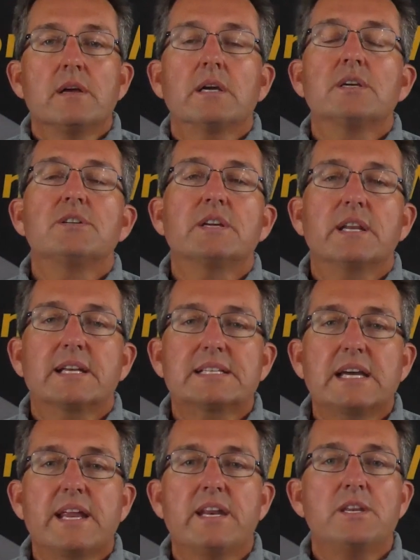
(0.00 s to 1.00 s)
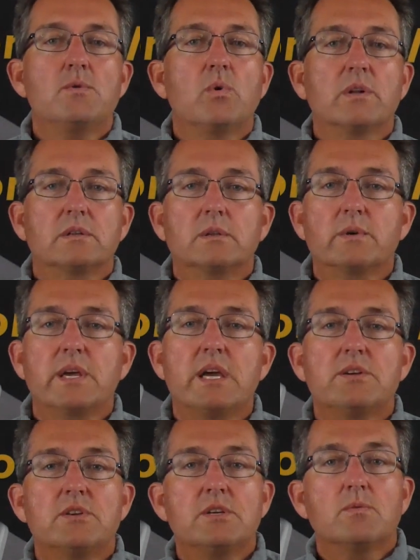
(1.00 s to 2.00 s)
Because you get excited, you want the
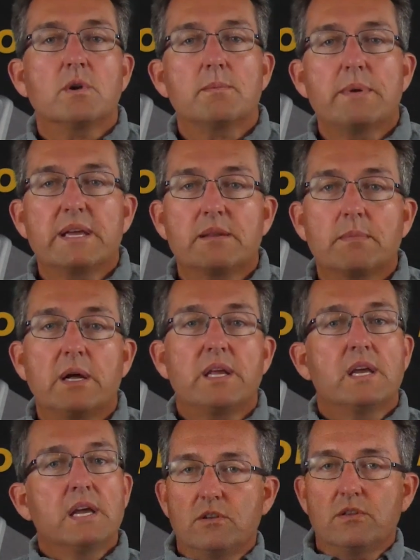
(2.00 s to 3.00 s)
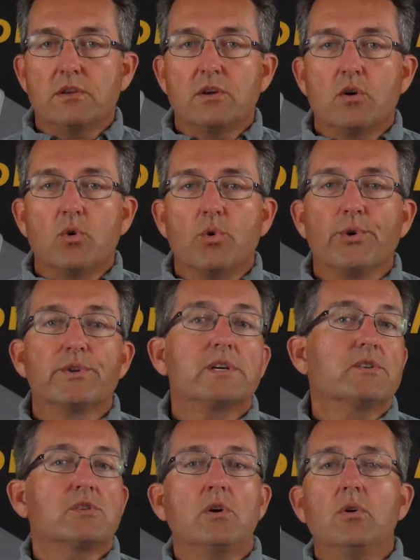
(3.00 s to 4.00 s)
location, you want to make the money. The owner
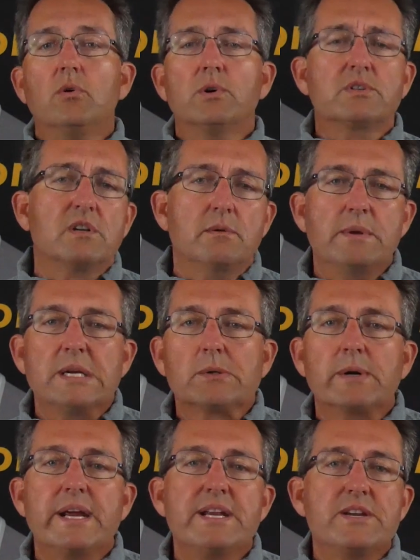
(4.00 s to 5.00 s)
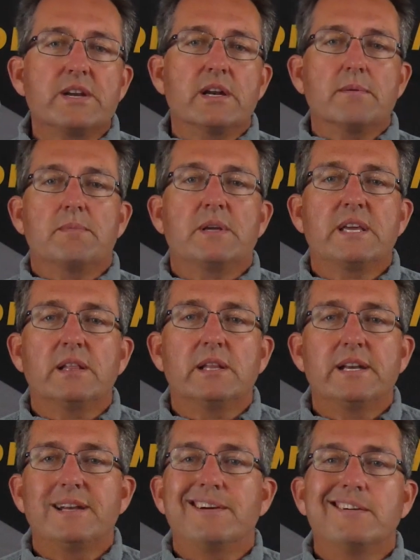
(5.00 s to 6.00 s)
tells you, oh, it's going to be great, you're going to kill
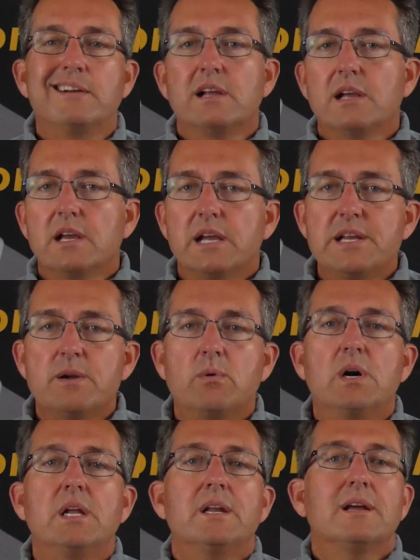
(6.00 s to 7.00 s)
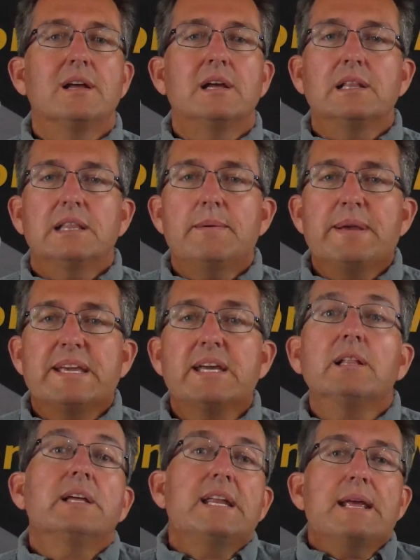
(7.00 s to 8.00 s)
it here. You know what? Let me
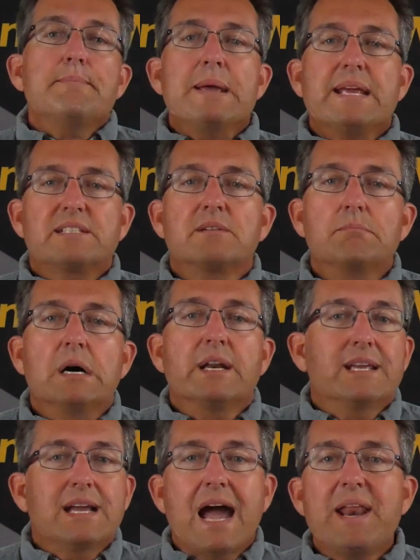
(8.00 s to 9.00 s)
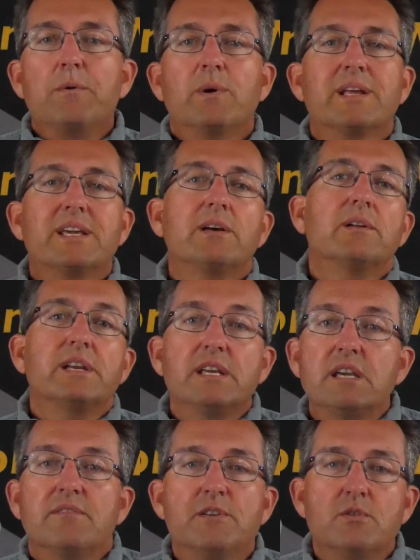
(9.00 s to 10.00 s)
kill it and make some money. I don't want to kill it and
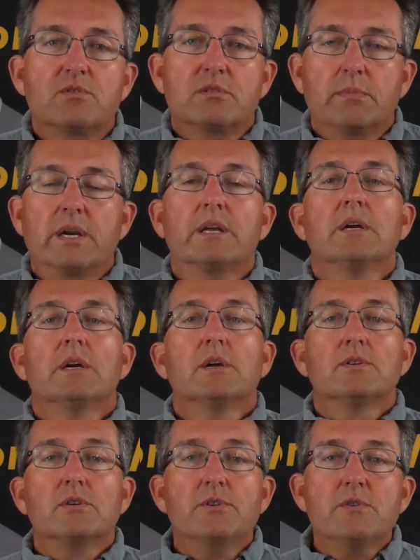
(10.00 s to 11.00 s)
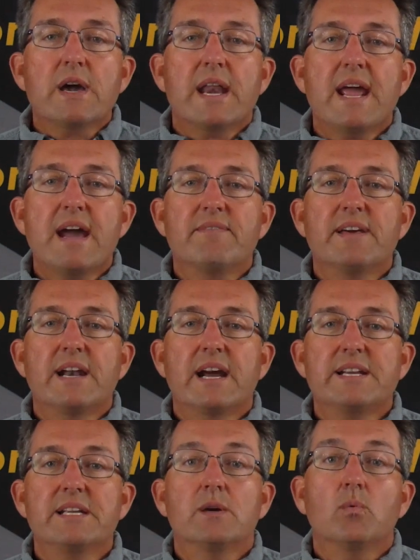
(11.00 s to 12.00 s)
give you some money. So you got to have that
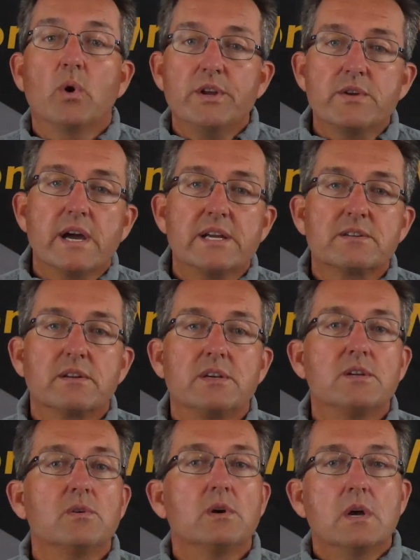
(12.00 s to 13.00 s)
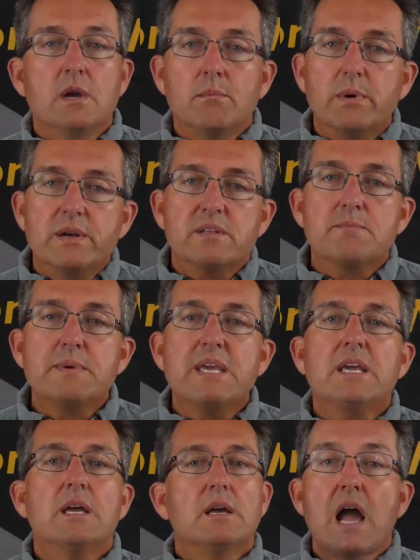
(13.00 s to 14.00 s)
idea of what you guys are going to do. But to
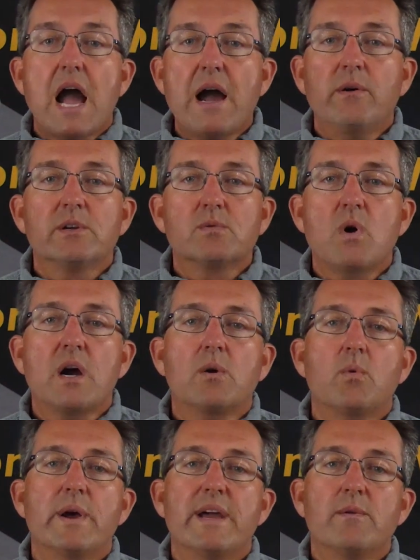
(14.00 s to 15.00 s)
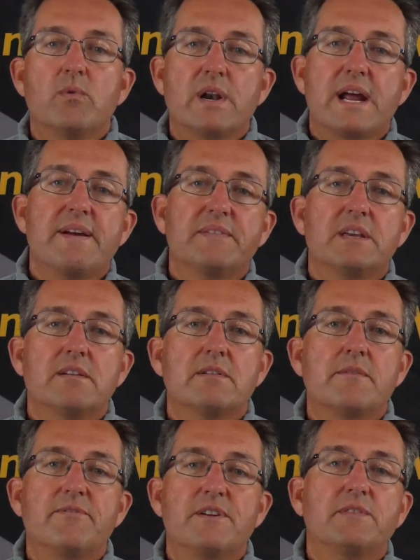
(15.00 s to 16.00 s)
me, I always walk away when I have to give
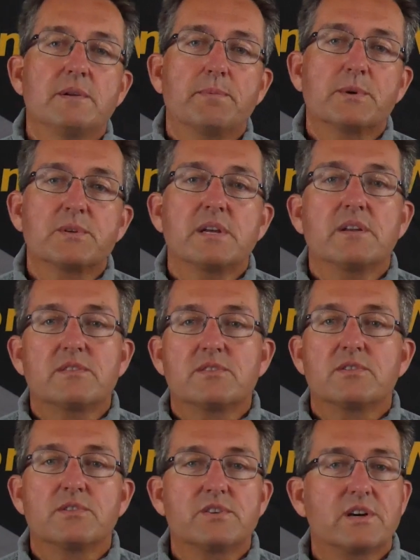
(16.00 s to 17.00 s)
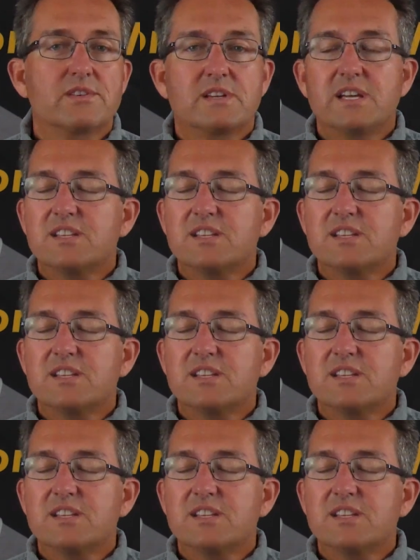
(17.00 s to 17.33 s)
them 50% of the surcharge.